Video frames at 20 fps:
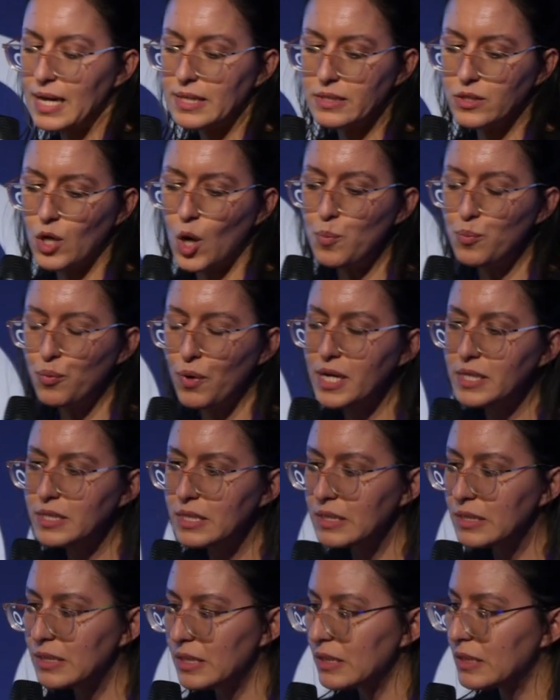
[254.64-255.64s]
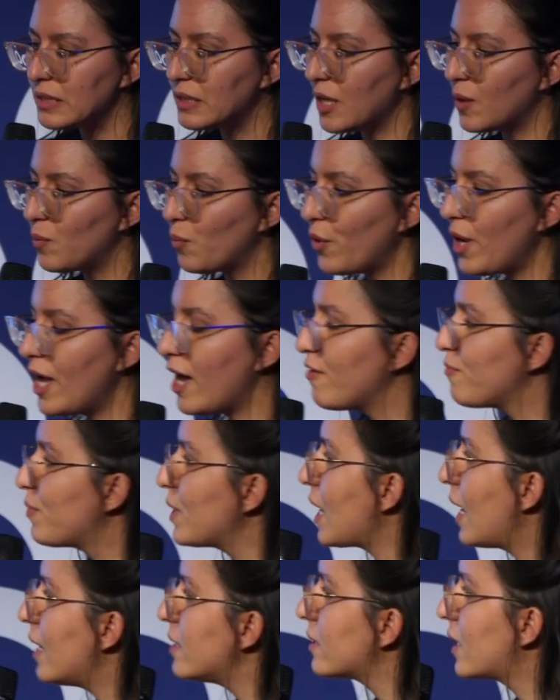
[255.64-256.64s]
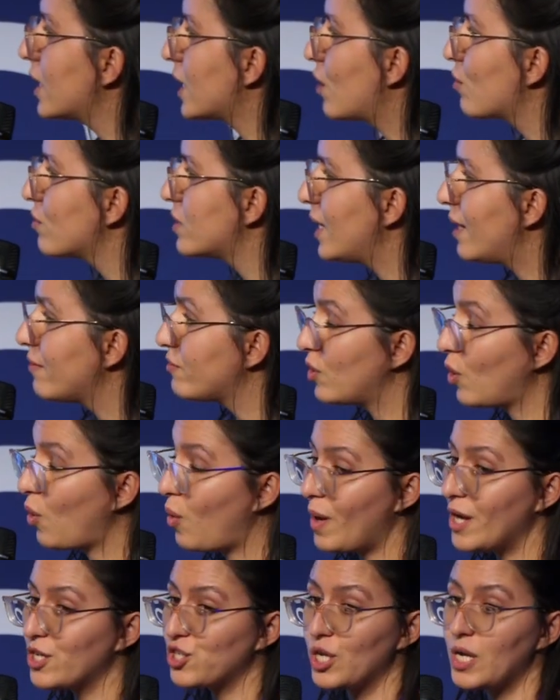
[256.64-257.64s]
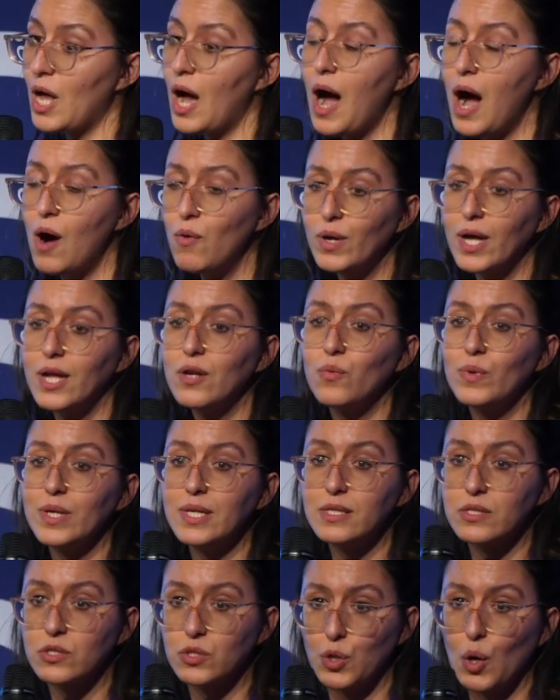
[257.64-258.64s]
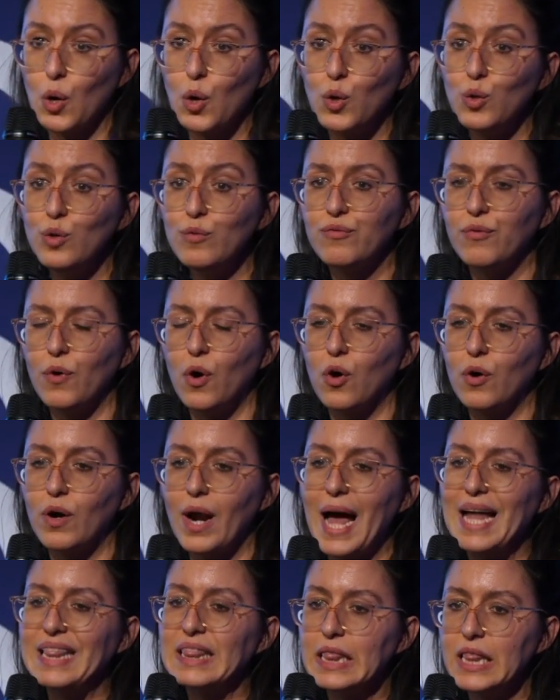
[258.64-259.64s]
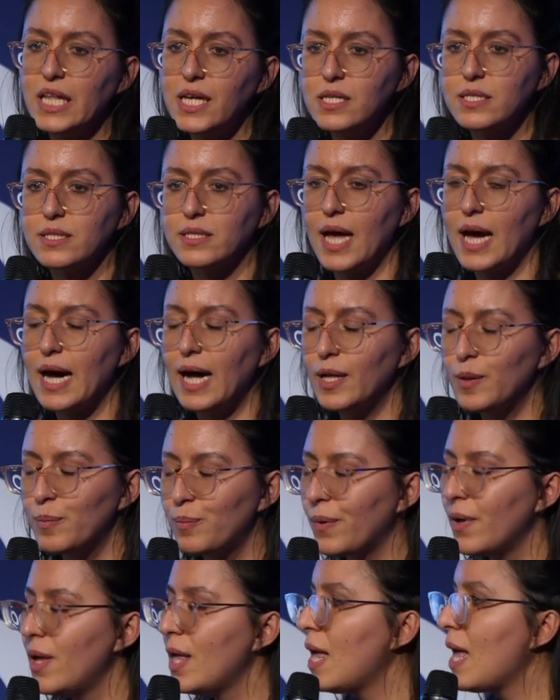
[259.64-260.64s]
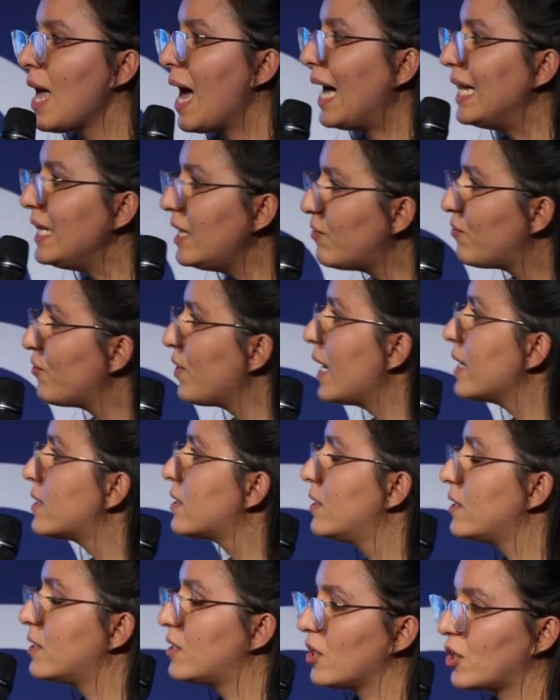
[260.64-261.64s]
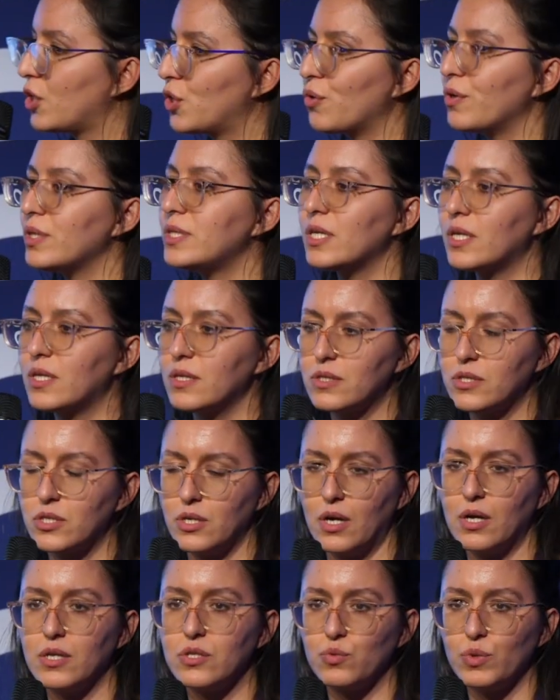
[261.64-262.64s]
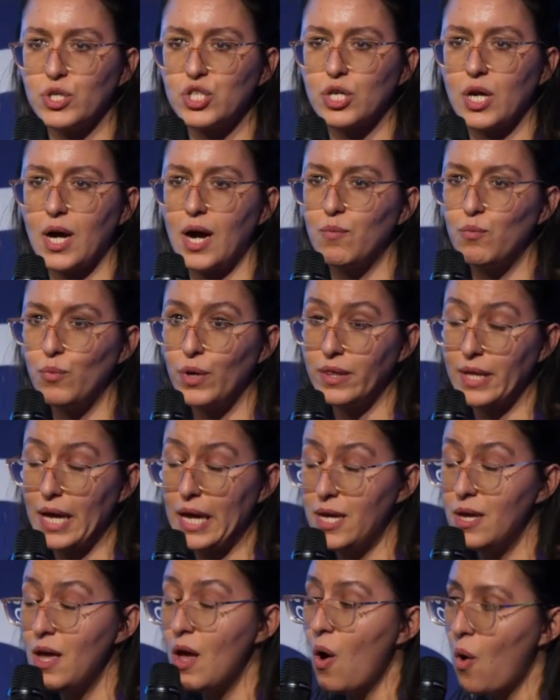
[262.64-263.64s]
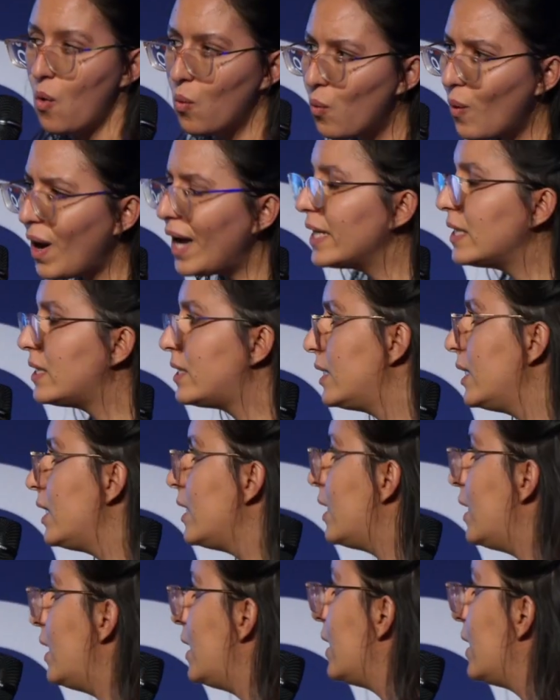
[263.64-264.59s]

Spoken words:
an operating system, we have been asking ourselves the question, how can we solve or at least help alleviate the security concerns which come with a wide TEE,